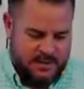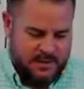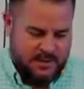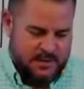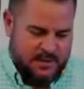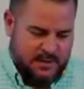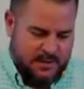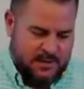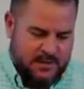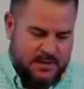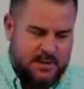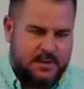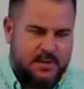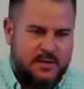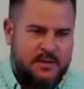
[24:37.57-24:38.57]

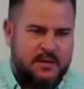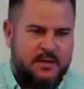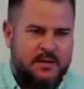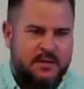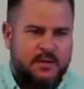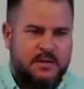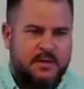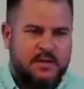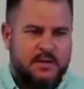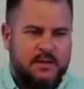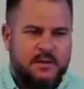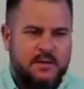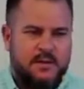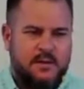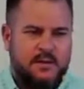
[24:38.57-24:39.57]

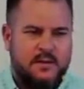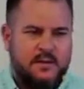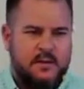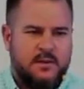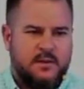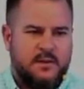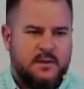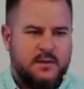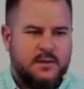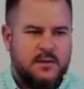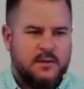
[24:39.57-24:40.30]
Nobody speaks.